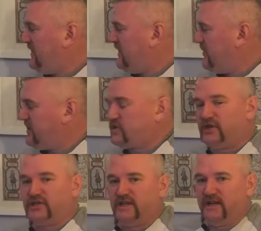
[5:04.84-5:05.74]
and with a
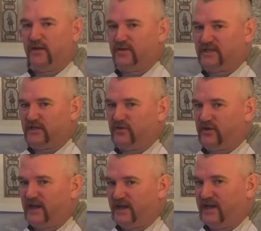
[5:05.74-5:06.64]
trusty whisky tour
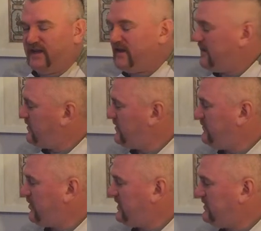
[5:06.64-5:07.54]
guide Keith
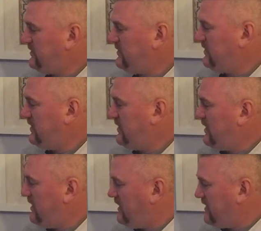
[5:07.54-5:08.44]
Pointer
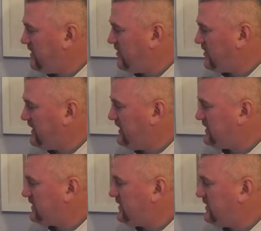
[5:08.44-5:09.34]
in the
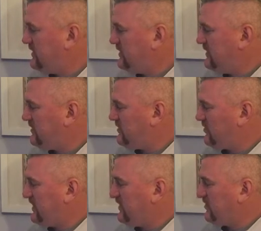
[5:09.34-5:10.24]
northeast, not
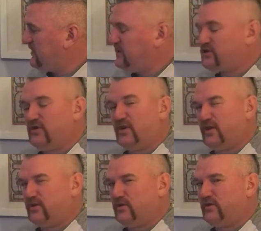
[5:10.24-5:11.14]
quite in the northeast
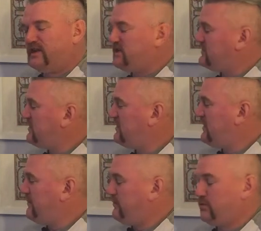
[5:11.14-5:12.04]
corner, the northeast
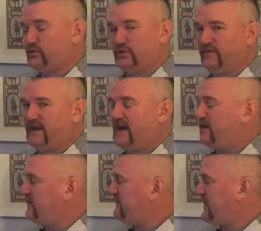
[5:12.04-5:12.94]
portion of the
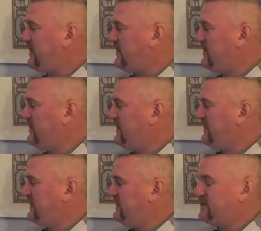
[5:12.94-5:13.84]
island of Islay
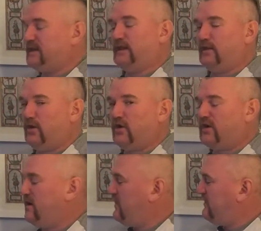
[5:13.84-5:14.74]
is Loch
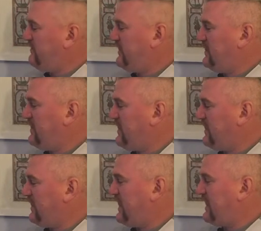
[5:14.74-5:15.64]

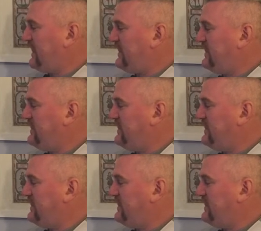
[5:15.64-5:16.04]
Finlaggan.